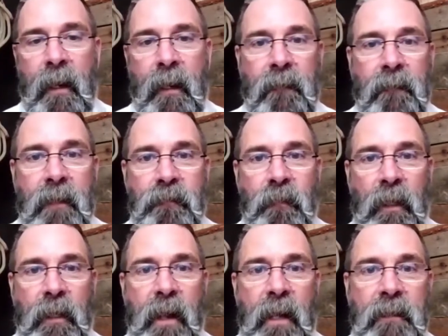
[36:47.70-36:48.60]
uh, it's
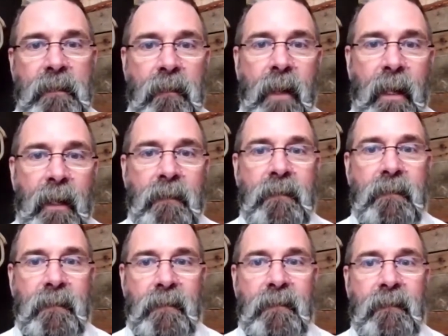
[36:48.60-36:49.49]
really nice to do that.
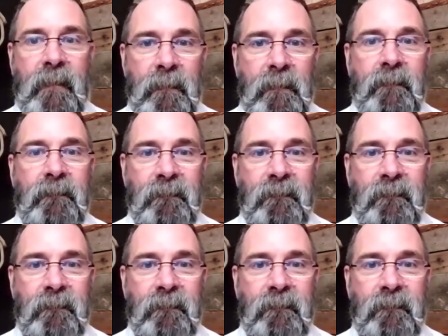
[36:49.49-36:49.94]
It's it's a